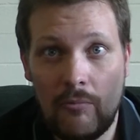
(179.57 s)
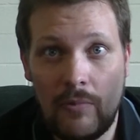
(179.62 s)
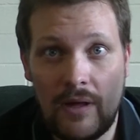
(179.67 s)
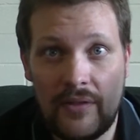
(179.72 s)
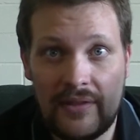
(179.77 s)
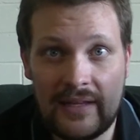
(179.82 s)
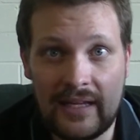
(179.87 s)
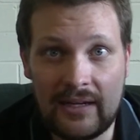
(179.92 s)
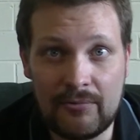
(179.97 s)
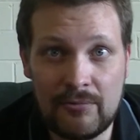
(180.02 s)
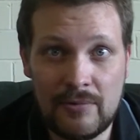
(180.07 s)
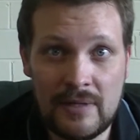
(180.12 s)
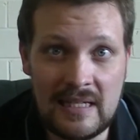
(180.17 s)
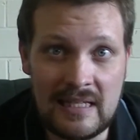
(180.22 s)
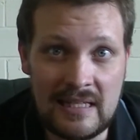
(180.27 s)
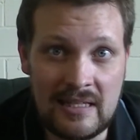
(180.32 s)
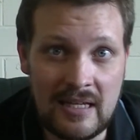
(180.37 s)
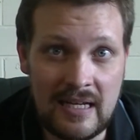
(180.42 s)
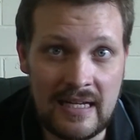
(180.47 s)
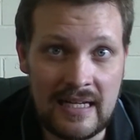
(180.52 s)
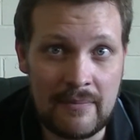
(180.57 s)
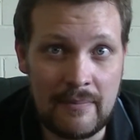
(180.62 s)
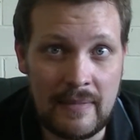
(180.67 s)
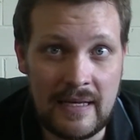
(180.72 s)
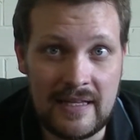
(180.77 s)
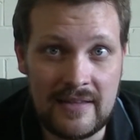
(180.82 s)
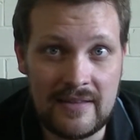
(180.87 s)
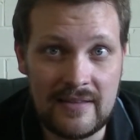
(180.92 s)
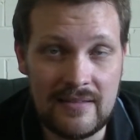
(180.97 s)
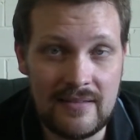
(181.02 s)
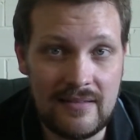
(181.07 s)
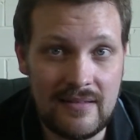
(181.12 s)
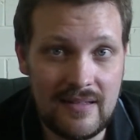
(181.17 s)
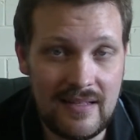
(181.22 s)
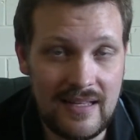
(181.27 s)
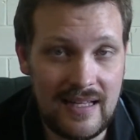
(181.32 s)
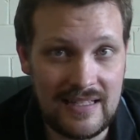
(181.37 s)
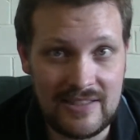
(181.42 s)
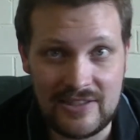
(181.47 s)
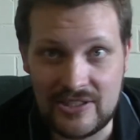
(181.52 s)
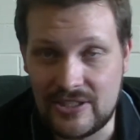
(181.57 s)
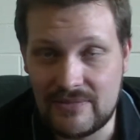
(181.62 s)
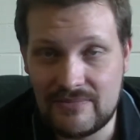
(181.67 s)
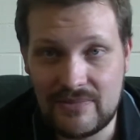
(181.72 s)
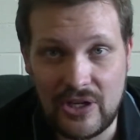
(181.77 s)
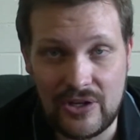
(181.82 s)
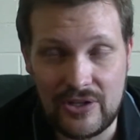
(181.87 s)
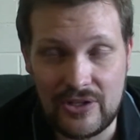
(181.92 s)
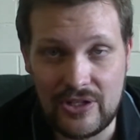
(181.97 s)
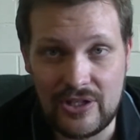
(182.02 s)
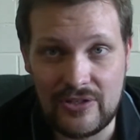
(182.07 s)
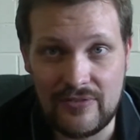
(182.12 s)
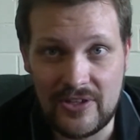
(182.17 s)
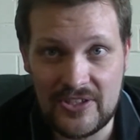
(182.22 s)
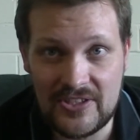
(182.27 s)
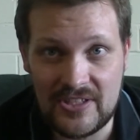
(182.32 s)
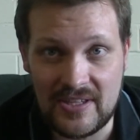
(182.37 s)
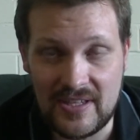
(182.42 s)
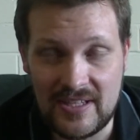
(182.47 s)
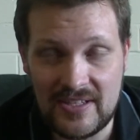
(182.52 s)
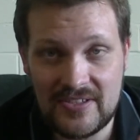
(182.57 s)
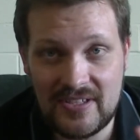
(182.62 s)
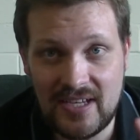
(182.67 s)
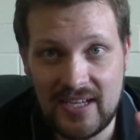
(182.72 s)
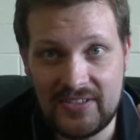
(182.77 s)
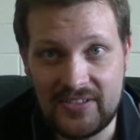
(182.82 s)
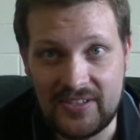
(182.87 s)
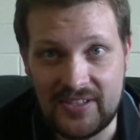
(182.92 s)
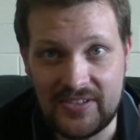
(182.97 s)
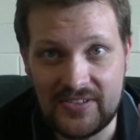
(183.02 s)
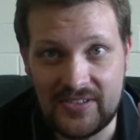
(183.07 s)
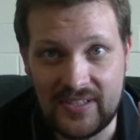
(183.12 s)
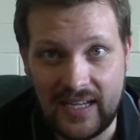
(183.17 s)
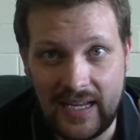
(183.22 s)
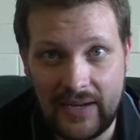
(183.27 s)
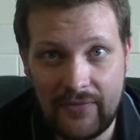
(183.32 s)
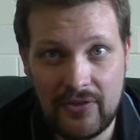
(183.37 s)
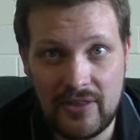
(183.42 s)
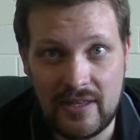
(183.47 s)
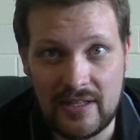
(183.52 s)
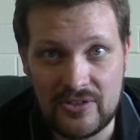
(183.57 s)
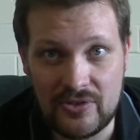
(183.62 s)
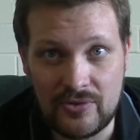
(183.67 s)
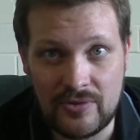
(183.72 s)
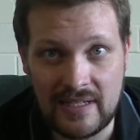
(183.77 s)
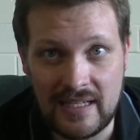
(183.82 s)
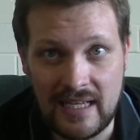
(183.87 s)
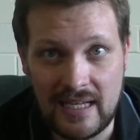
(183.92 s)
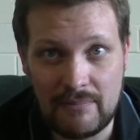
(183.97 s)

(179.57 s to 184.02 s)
One thing I really like about going to university these days is that everything's already